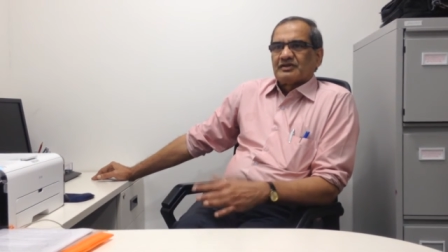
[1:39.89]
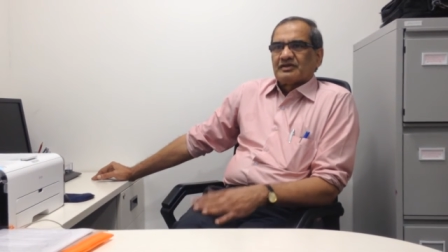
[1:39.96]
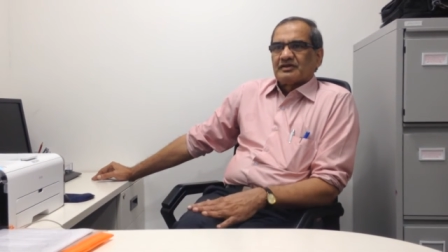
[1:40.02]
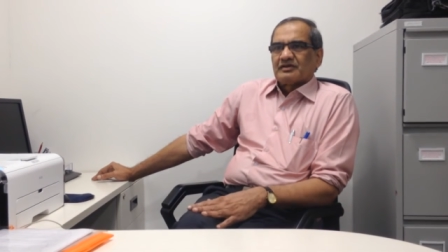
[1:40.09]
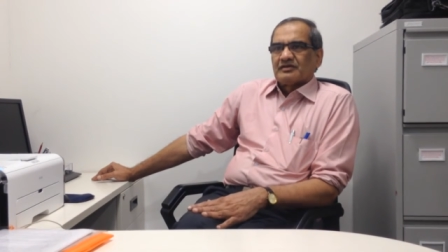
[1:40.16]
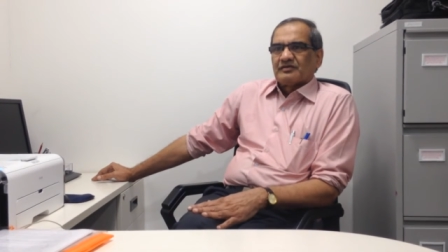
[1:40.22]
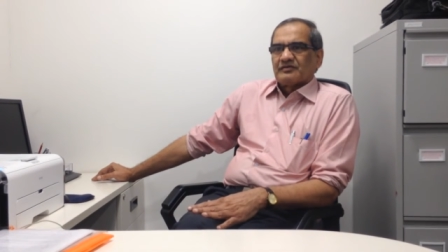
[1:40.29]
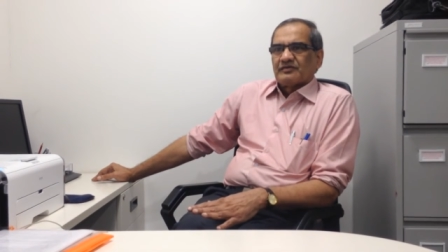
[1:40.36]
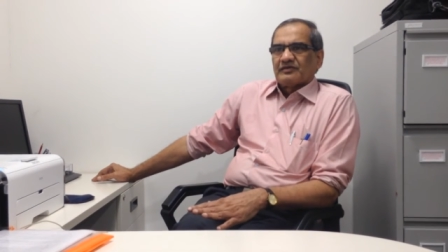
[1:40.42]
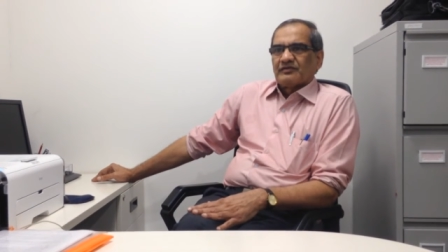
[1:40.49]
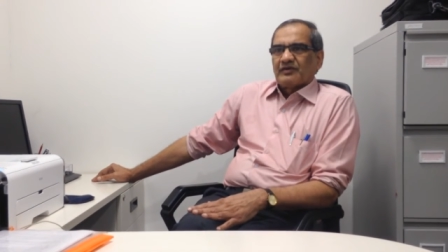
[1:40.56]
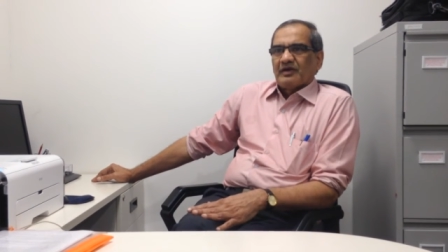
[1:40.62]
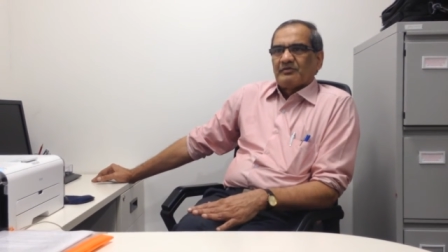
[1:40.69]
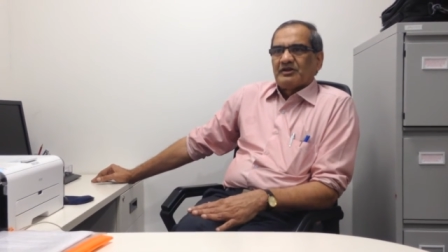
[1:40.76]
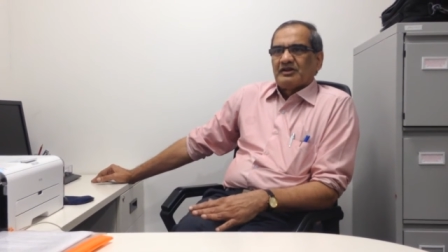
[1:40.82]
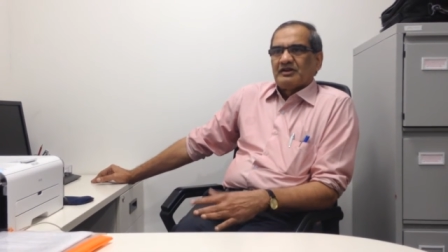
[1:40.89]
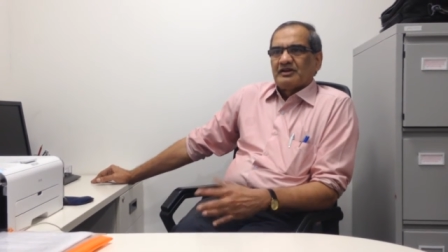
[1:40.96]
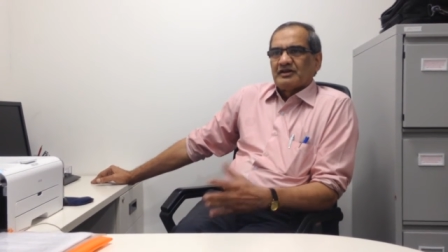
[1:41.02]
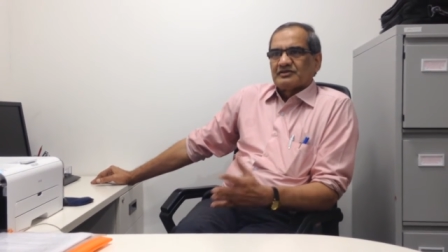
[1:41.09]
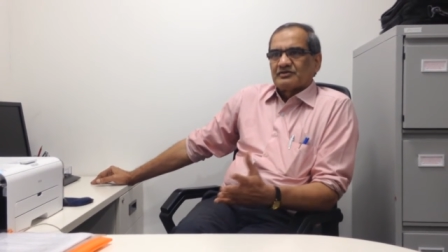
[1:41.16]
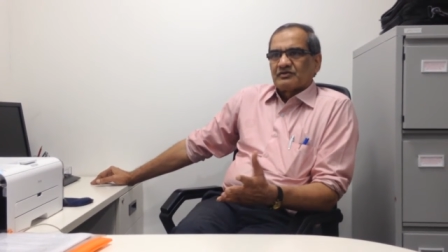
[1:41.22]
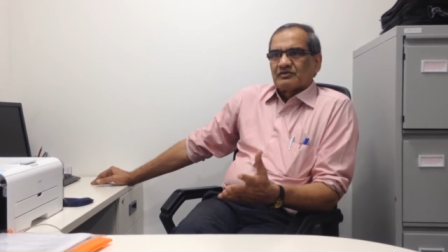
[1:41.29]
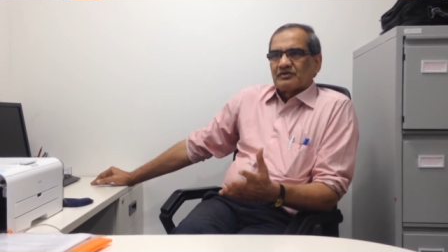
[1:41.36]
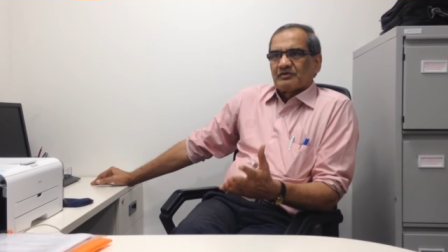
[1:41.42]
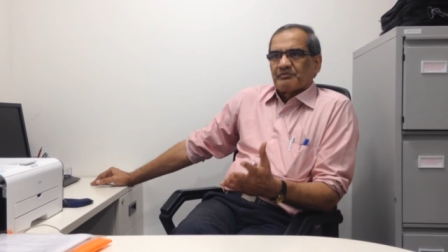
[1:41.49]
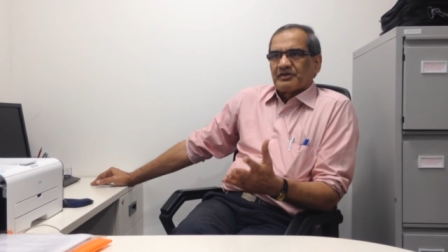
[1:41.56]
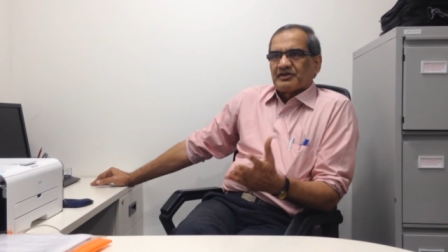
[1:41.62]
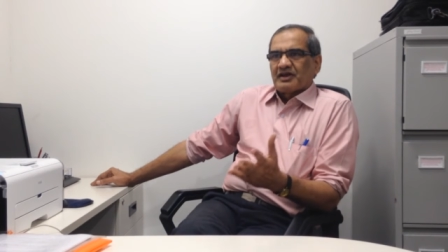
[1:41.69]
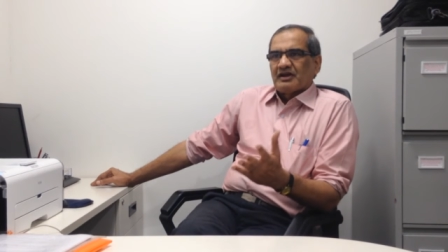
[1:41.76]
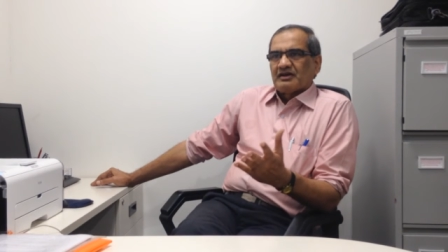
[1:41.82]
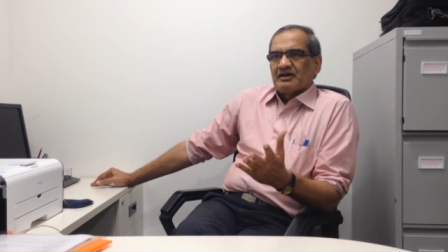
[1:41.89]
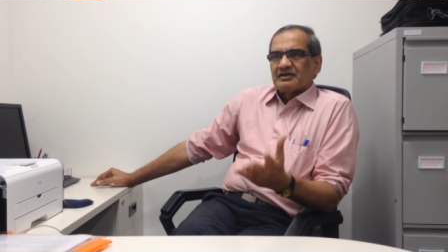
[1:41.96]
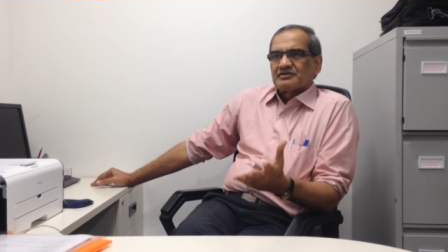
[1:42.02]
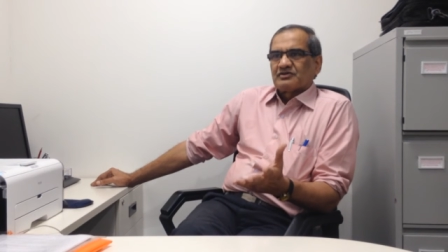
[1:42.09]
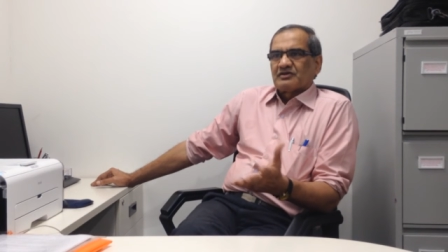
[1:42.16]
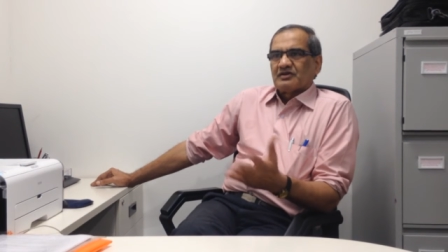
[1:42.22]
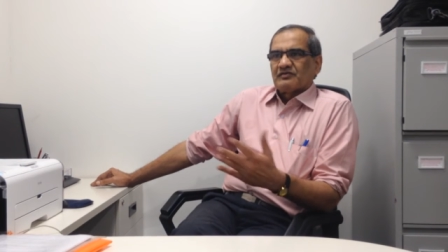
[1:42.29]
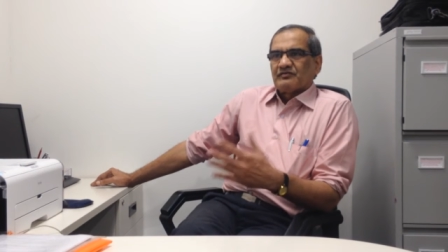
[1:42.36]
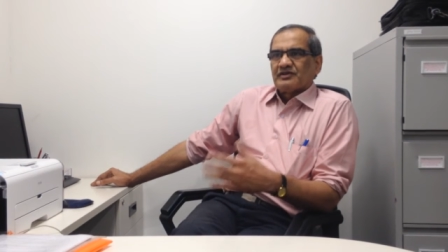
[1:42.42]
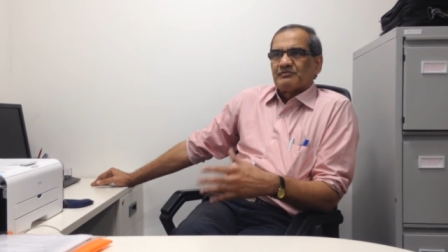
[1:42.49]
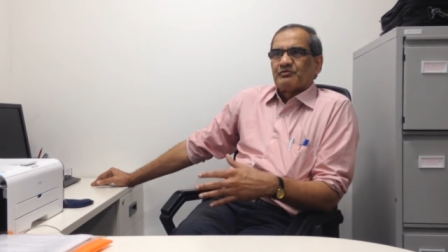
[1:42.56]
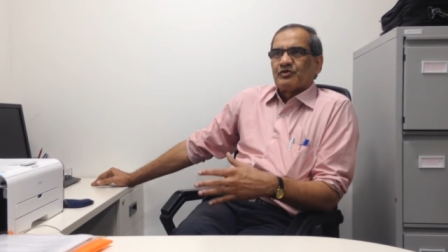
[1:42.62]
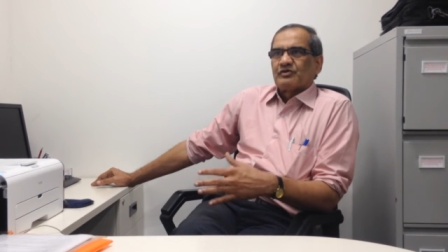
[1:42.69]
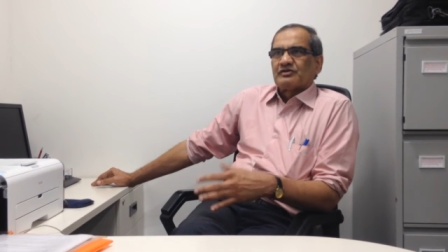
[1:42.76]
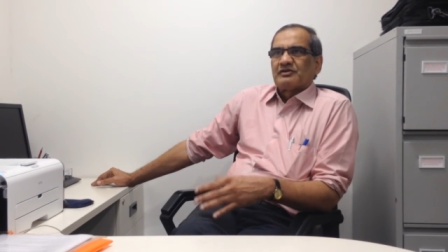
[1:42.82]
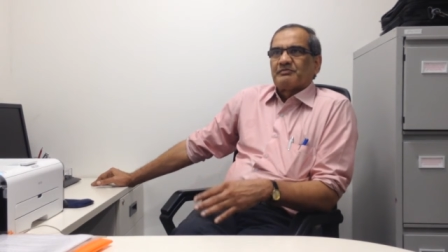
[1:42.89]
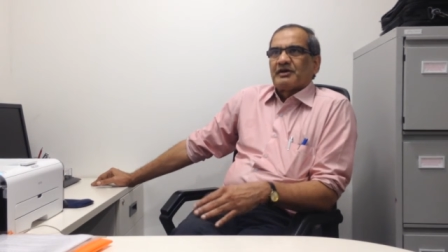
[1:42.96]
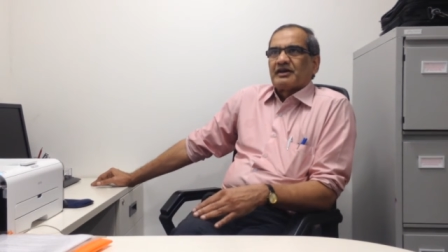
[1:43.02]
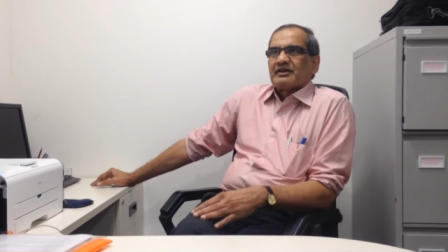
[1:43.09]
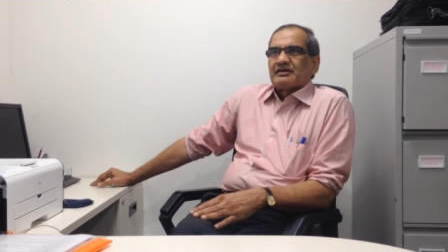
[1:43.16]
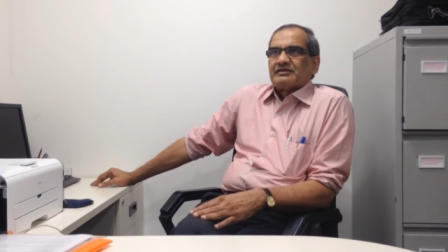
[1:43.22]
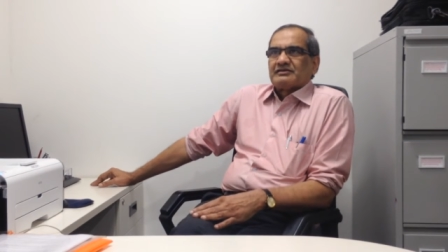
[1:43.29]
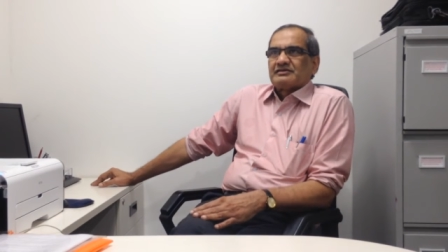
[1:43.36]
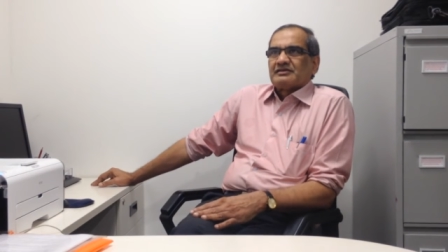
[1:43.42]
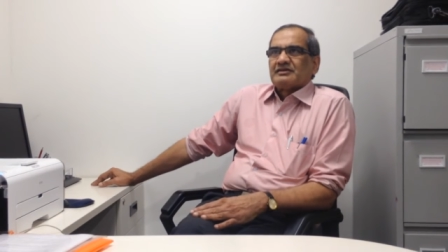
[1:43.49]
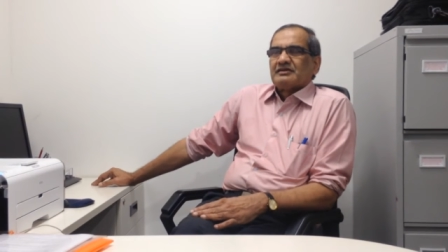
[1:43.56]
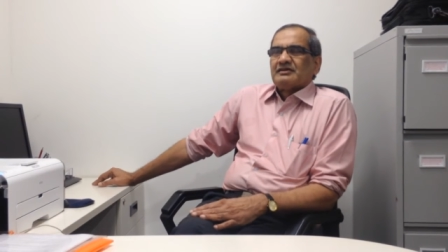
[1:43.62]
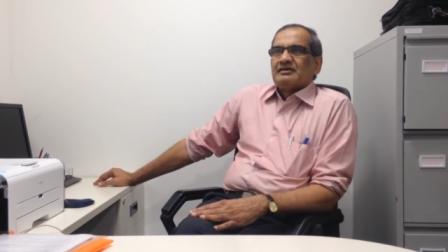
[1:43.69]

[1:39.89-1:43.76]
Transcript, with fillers: The the family has to the child has to come with both the parents.